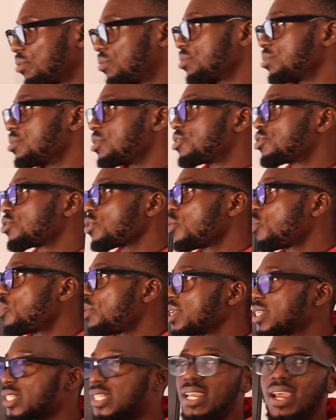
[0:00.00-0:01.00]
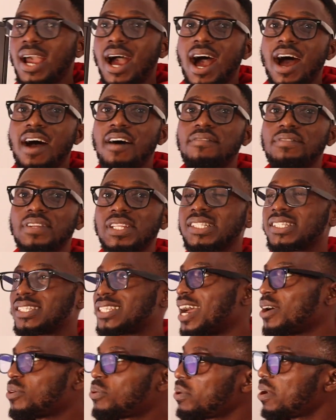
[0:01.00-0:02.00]
Good, so we still have the
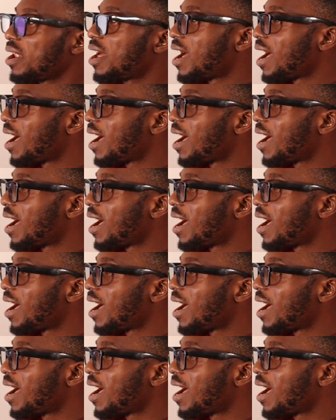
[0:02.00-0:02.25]
circular